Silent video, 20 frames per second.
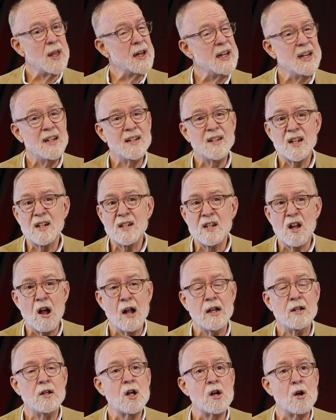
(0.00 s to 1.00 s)
that he did
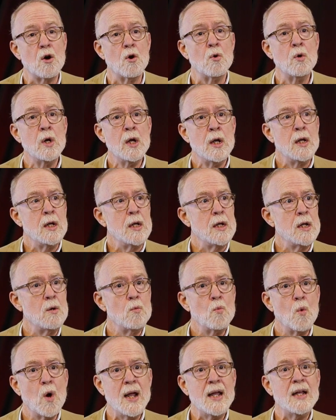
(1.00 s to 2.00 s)
not know
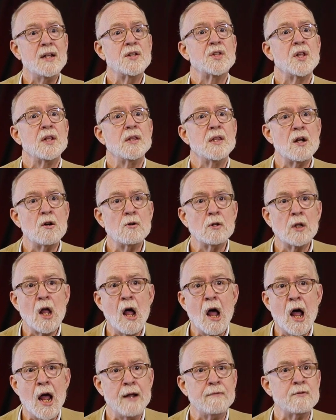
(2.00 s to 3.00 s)
in ways that their
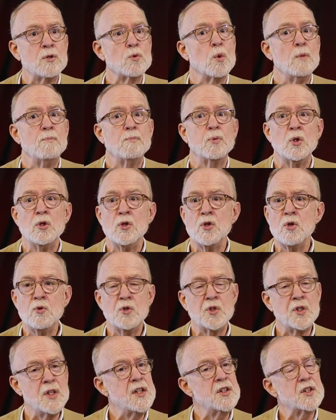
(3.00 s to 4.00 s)
lives would
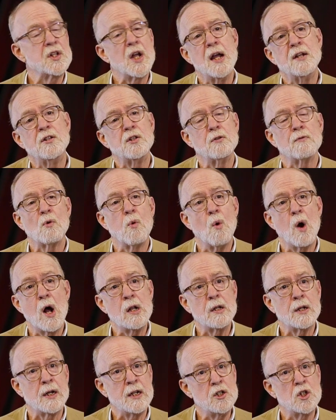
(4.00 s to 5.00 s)
produce these kinds of
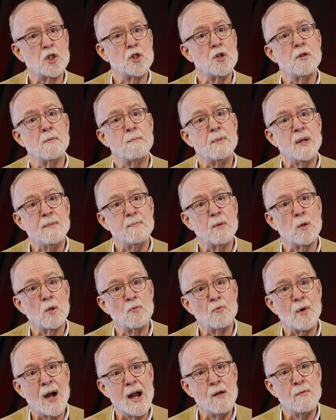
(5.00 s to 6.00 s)
qualities to the people
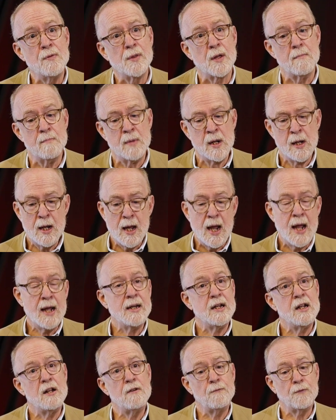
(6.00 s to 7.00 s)
around them
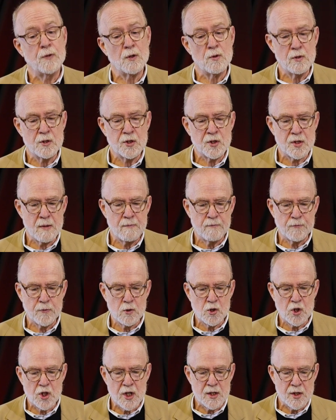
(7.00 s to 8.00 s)
and influence them
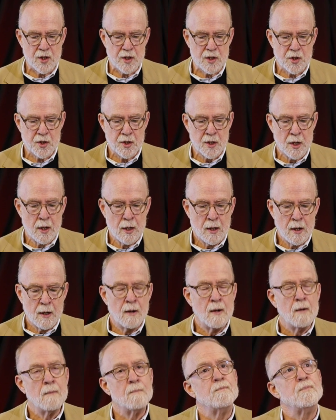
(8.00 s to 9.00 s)
for Jesus.
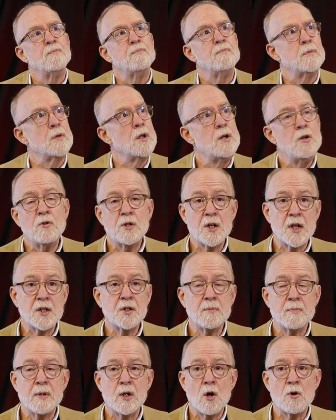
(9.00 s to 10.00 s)
The New
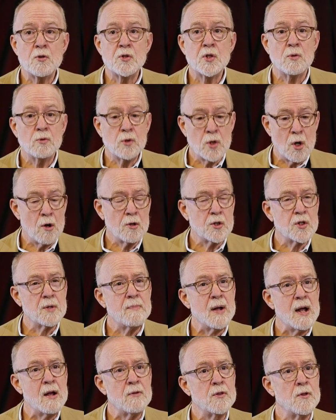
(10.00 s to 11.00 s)
Testament also talks
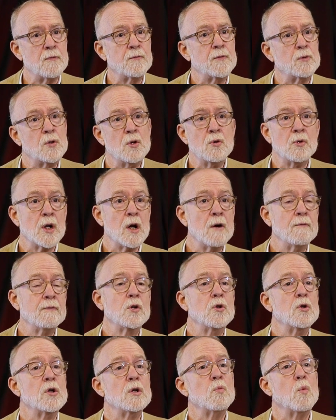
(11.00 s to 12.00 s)
about the fruit
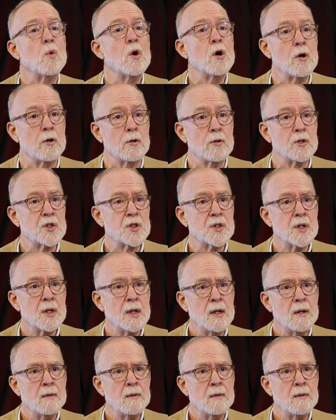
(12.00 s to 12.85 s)
of good works,